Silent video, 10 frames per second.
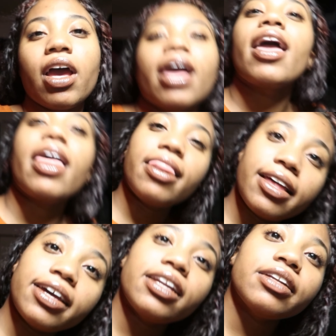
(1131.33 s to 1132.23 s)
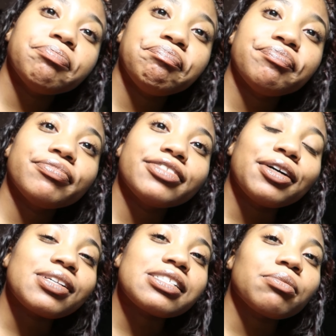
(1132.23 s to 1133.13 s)
And then go
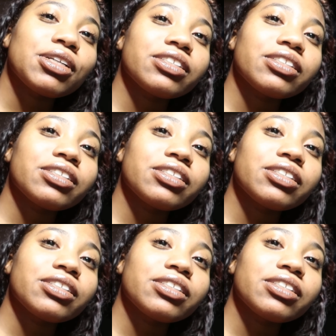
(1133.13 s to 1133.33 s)
take some pictures.